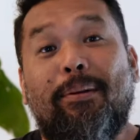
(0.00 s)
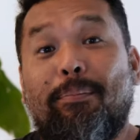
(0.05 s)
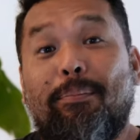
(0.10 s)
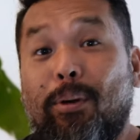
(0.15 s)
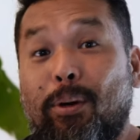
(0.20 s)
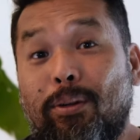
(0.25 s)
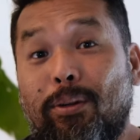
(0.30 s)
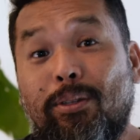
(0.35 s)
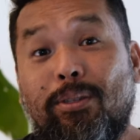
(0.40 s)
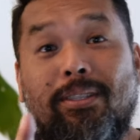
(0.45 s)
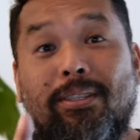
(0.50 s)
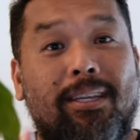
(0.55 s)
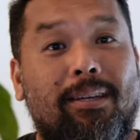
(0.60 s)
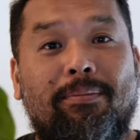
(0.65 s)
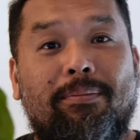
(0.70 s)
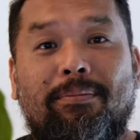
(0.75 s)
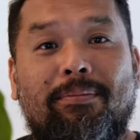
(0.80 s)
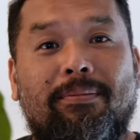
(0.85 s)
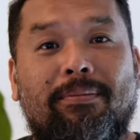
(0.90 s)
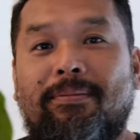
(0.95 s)
Bonus
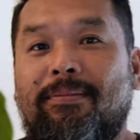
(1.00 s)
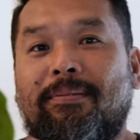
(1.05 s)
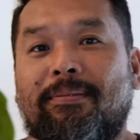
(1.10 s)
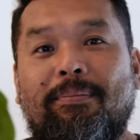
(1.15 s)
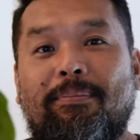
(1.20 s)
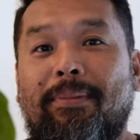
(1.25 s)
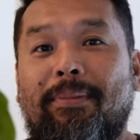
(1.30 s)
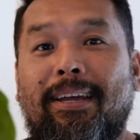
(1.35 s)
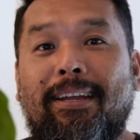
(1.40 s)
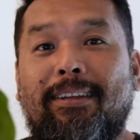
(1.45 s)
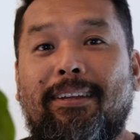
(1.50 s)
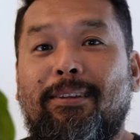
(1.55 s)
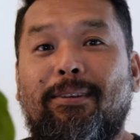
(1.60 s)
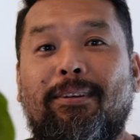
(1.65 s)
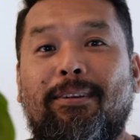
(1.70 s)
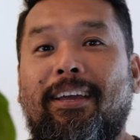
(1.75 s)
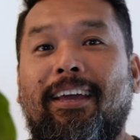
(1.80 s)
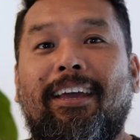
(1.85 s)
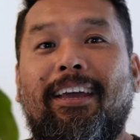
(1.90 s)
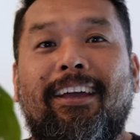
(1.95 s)
tip, man,
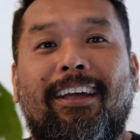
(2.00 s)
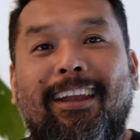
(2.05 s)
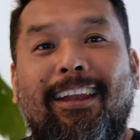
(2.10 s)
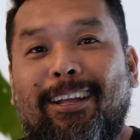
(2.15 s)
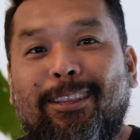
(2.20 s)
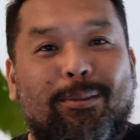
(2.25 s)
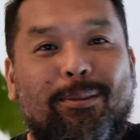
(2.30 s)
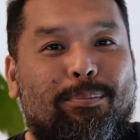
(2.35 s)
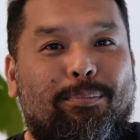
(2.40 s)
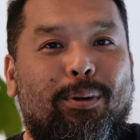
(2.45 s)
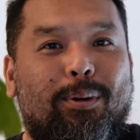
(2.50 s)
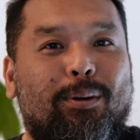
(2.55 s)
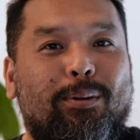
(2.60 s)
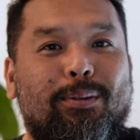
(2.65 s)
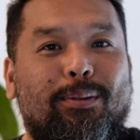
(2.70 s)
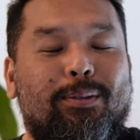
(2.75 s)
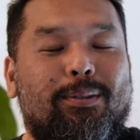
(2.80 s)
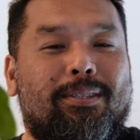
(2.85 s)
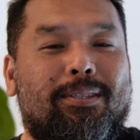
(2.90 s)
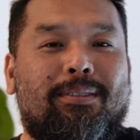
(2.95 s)
you're getting a lot of
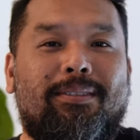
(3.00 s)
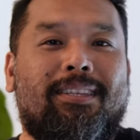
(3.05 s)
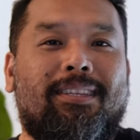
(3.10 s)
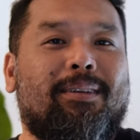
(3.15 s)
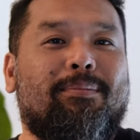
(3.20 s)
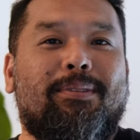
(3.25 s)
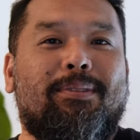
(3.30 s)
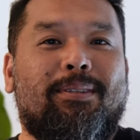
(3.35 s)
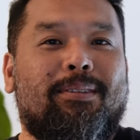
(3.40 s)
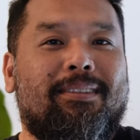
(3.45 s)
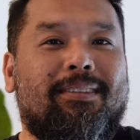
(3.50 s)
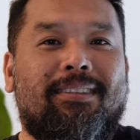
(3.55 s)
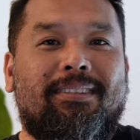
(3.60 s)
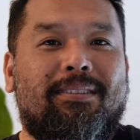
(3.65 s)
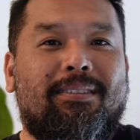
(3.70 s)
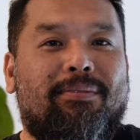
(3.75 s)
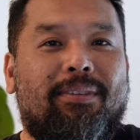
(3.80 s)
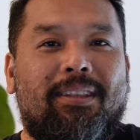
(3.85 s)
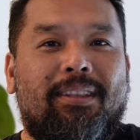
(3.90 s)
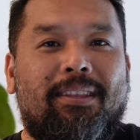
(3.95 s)
bonus tips on
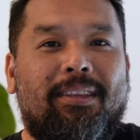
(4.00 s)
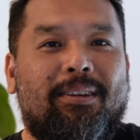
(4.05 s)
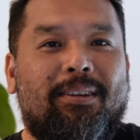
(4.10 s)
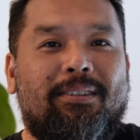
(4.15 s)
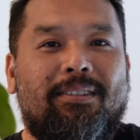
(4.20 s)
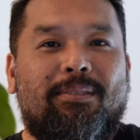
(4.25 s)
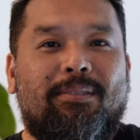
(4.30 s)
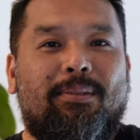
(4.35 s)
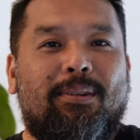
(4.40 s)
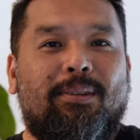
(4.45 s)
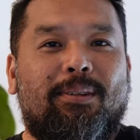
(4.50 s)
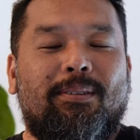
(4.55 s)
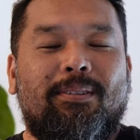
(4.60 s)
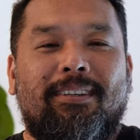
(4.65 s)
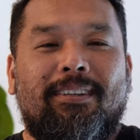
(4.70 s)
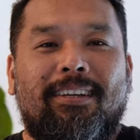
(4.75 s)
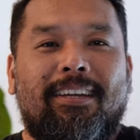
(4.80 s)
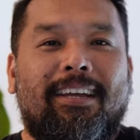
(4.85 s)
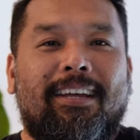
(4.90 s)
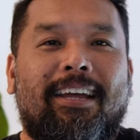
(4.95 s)
these videos, bro.
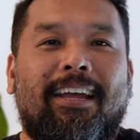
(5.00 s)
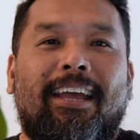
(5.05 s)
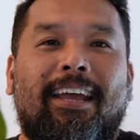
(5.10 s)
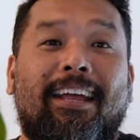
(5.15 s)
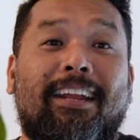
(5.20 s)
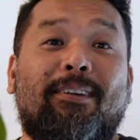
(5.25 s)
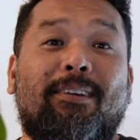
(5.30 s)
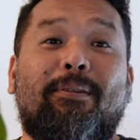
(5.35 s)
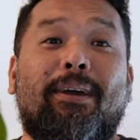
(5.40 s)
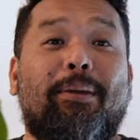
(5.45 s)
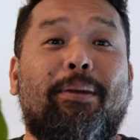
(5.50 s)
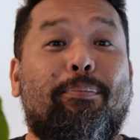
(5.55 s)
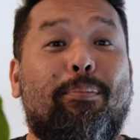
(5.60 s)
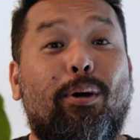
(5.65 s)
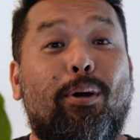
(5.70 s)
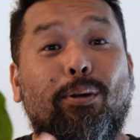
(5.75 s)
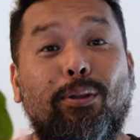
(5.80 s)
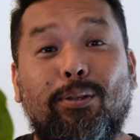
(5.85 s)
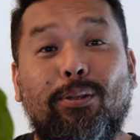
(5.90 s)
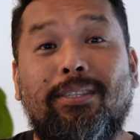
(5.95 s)
Anyway,
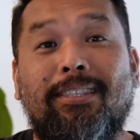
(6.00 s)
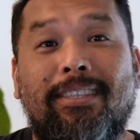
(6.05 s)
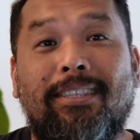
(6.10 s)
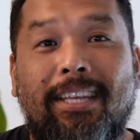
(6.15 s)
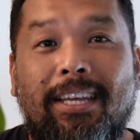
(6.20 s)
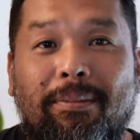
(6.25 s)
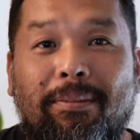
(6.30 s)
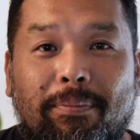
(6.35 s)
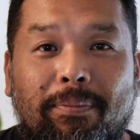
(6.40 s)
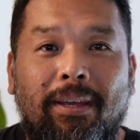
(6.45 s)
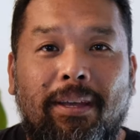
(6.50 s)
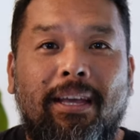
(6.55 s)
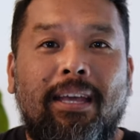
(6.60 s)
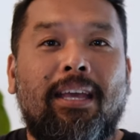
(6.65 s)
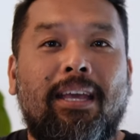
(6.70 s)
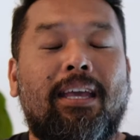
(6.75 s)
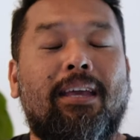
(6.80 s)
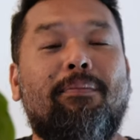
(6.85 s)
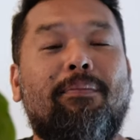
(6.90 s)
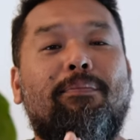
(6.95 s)
bonus tip,
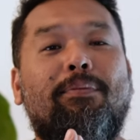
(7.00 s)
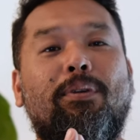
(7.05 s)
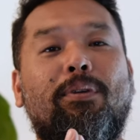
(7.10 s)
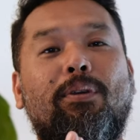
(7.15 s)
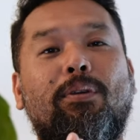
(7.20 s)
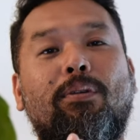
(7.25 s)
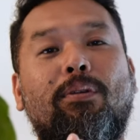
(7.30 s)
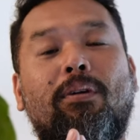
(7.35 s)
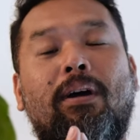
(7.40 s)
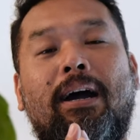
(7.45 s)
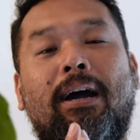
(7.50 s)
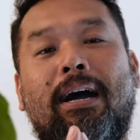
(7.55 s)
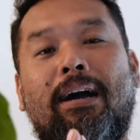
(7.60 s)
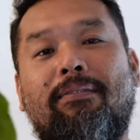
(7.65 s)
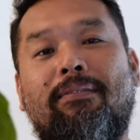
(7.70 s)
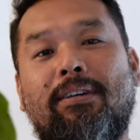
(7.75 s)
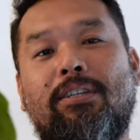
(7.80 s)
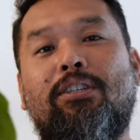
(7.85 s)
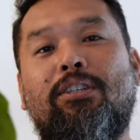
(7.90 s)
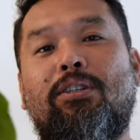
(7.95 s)
if you
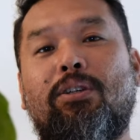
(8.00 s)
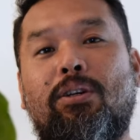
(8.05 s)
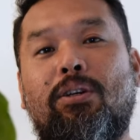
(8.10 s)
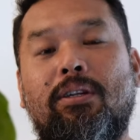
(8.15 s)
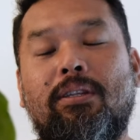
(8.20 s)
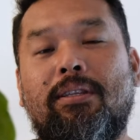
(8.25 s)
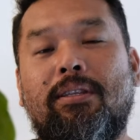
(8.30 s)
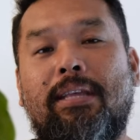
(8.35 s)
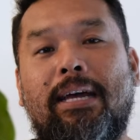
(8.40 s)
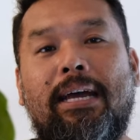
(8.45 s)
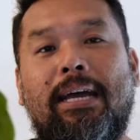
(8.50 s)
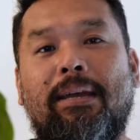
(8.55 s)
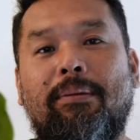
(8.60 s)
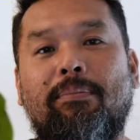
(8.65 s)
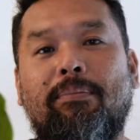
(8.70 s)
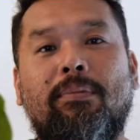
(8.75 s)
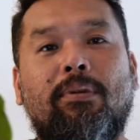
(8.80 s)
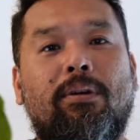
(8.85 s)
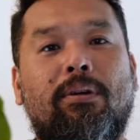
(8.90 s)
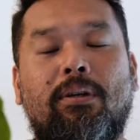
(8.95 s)
have a short
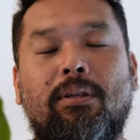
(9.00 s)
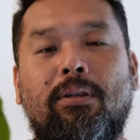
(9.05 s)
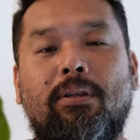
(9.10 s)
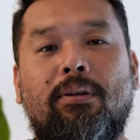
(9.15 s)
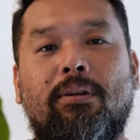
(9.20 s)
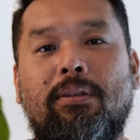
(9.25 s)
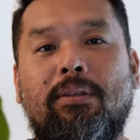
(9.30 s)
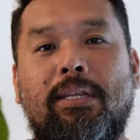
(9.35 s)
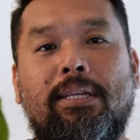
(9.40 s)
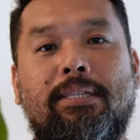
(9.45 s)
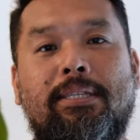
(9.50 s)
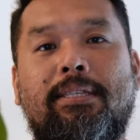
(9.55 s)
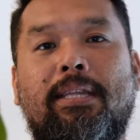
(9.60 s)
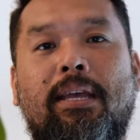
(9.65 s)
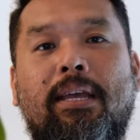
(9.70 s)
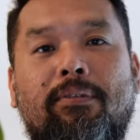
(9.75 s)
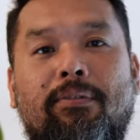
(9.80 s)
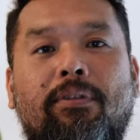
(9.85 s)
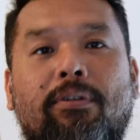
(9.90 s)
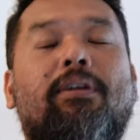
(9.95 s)
time or you're only
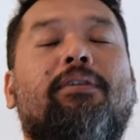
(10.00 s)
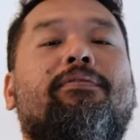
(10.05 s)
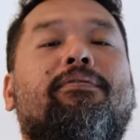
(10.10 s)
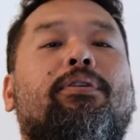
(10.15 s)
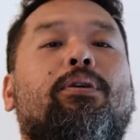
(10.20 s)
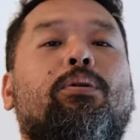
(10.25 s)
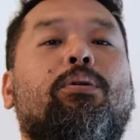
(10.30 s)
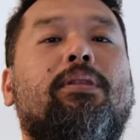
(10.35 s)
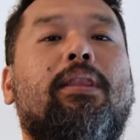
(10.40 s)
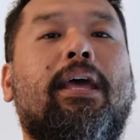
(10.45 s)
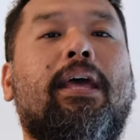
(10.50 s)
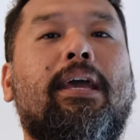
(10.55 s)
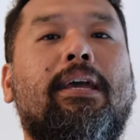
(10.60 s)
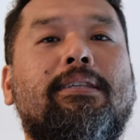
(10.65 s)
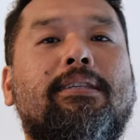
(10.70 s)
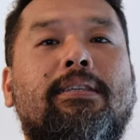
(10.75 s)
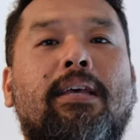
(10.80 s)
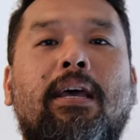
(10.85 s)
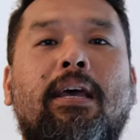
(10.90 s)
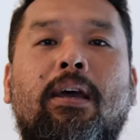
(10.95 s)
staying for a few
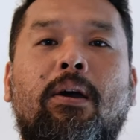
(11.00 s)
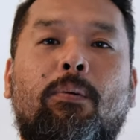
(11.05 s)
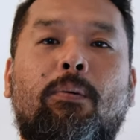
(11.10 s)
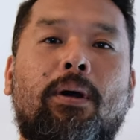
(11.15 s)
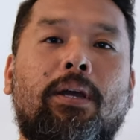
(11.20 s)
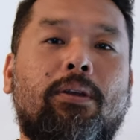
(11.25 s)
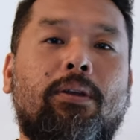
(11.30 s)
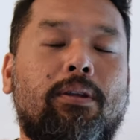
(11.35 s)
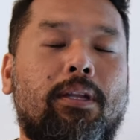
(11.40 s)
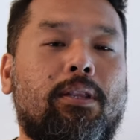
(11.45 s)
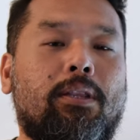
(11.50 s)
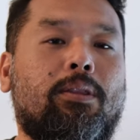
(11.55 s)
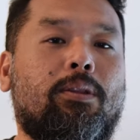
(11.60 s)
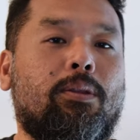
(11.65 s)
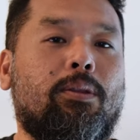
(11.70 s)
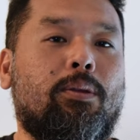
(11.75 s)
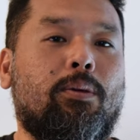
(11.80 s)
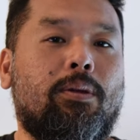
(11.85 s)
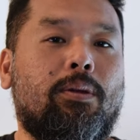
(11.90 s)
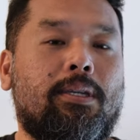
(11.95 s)
days, what you need to
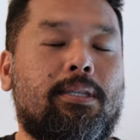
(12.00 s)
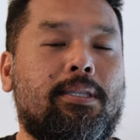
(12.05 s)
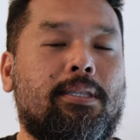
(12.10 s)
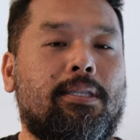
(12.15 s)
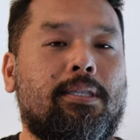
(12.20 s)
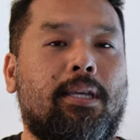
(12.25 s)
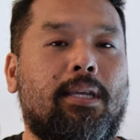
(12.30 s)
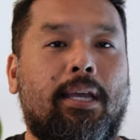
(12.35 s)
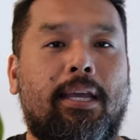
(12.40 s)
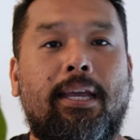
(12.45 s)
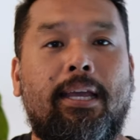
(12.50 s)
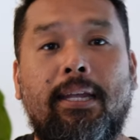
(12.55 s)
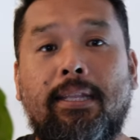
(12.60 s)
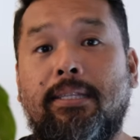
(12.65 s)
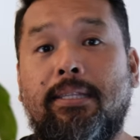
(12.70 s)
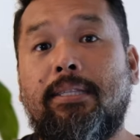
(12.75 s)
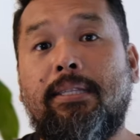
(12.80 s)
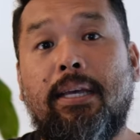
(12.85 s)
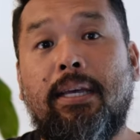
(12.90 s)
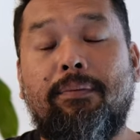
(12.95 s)
do is
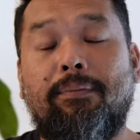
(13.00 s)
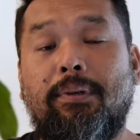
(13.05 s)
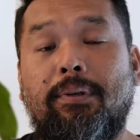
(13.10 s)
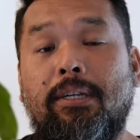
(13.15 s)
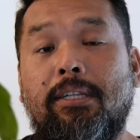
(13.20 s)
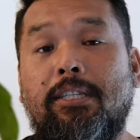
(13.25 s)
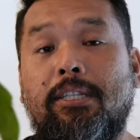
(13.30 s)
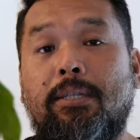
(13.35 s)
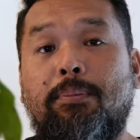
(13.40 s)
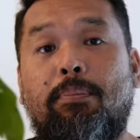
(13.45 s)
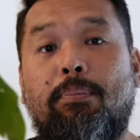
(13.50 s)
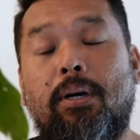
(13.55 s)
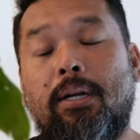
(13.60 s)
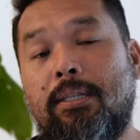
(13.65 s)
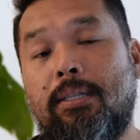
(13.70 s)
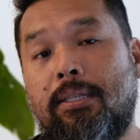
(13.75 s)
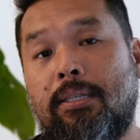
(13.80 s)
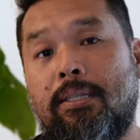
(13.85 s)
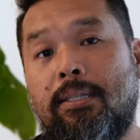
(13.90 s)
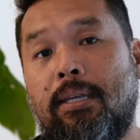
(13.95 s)
hit several
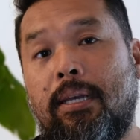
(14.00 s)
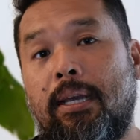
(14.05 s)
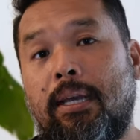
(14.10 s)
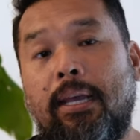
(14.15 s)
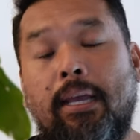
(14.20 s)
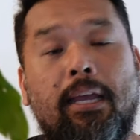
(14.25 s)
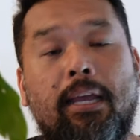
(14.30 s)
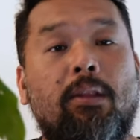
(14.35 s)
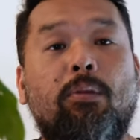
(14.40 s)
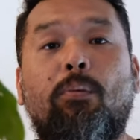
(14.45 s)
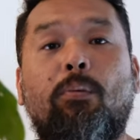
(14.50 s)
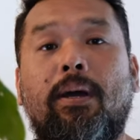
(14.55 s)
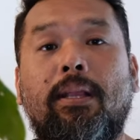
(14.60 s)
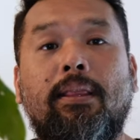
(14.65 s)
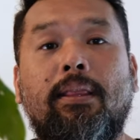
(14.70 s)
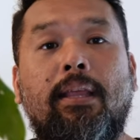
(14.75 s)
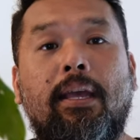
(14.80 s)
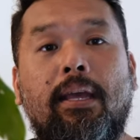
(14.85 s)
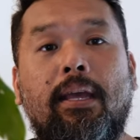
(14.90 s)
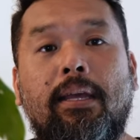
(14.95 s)
spots in
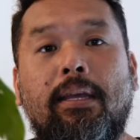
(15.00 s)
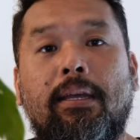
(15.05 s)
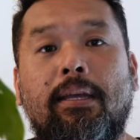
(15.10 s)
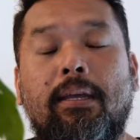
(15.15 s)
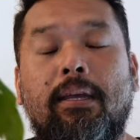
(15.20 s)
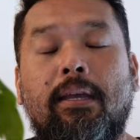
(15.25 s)
one day.